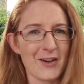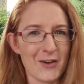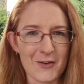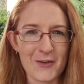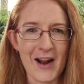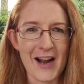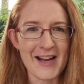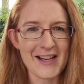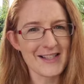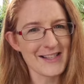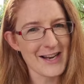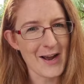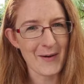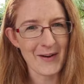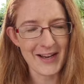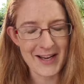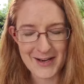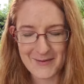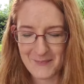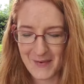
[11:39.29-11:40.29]
Great, now I
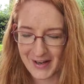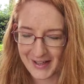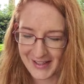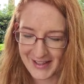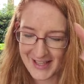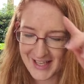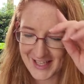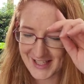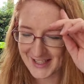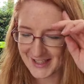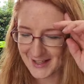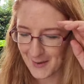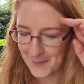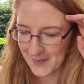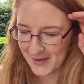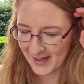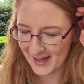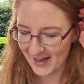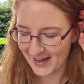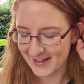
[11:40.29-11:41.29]
can muddy this up
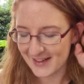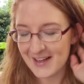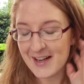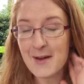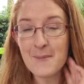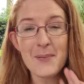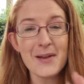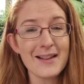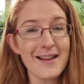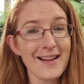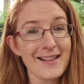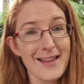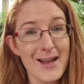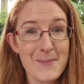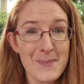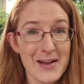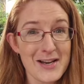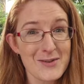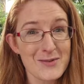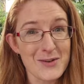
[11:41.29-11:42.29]
again. A bit like their
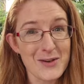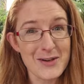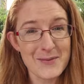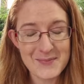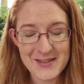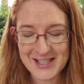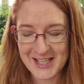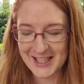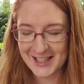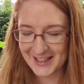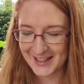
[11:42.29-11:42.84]
bedrooms.